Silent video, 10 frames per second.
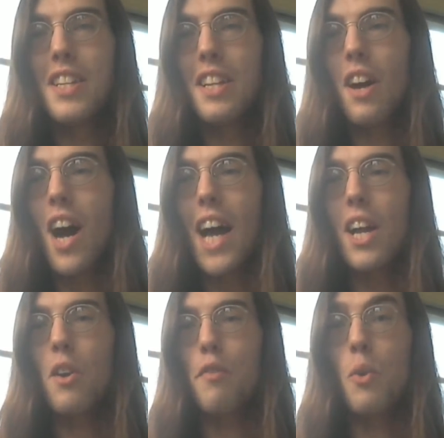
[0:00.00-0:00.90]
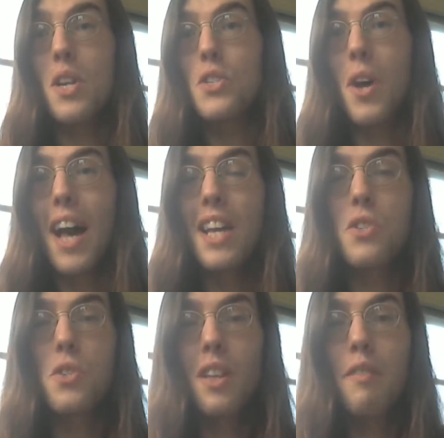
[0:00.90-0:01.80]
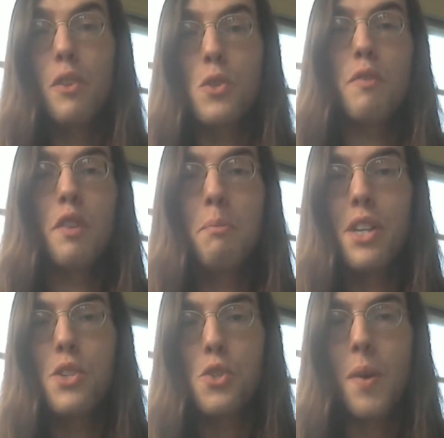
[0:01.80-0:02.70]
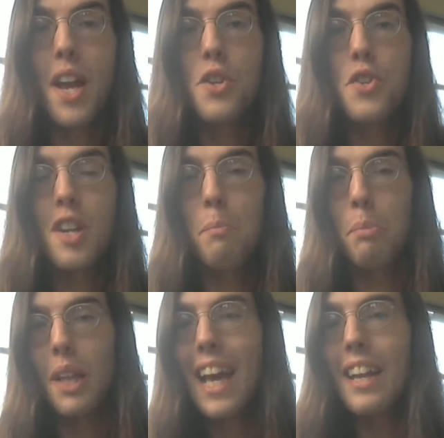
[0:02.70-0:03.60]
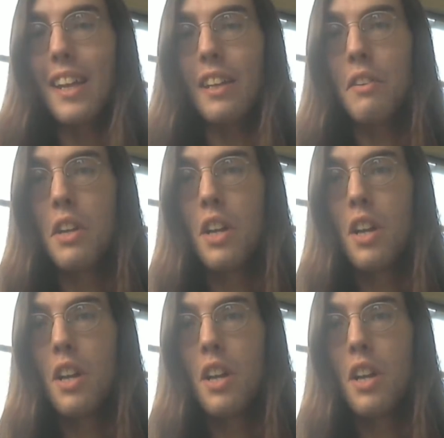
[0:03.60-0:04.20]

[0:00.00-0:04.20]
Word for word: didn't hire for its highest levels of administration and planning